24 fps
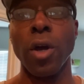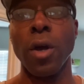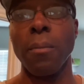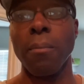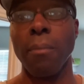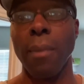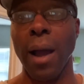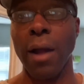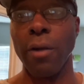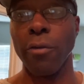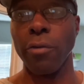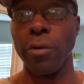
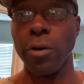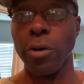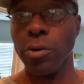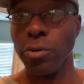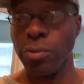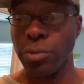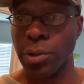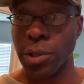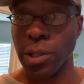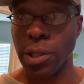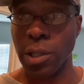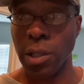my
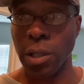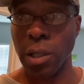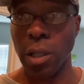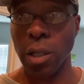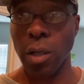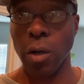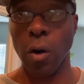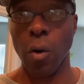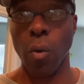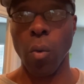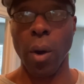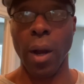roots
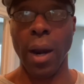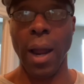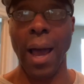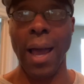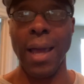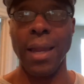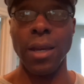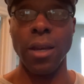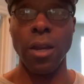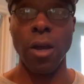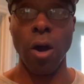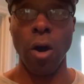on what I
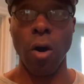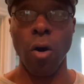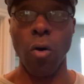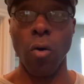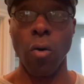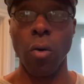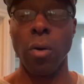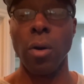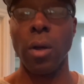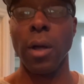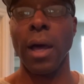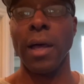
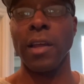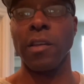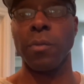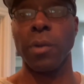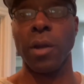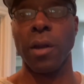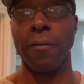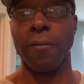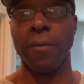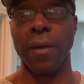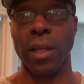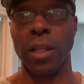know has been
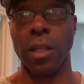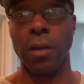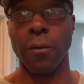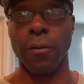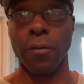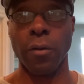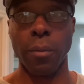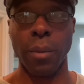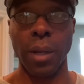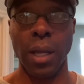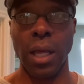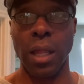effective
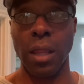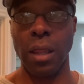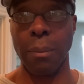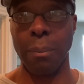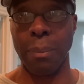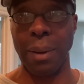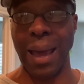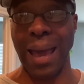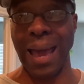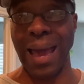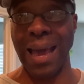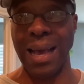for me in the
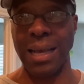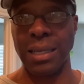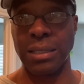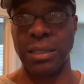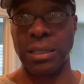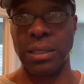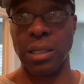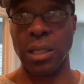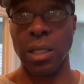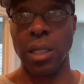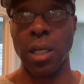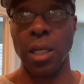past.